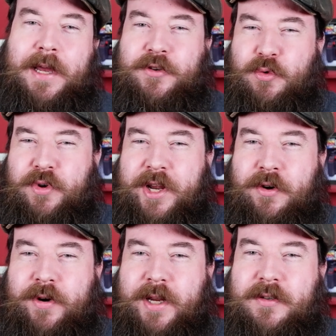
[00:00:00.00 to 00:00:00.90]
And to
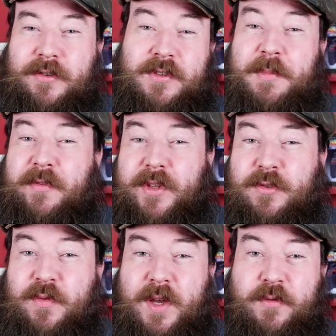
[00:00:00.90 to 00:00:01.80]
reiterate, some of
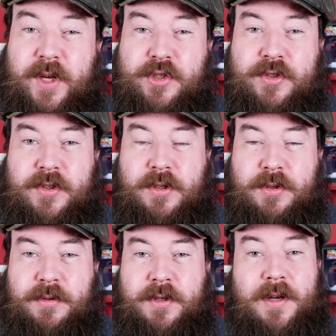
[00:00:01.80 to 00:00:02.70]
these fake features
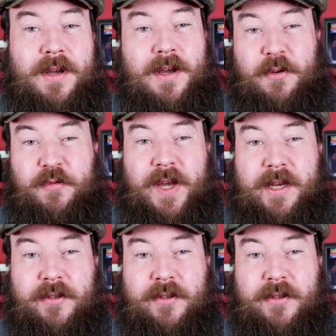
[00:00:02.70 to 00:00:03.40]
include a fake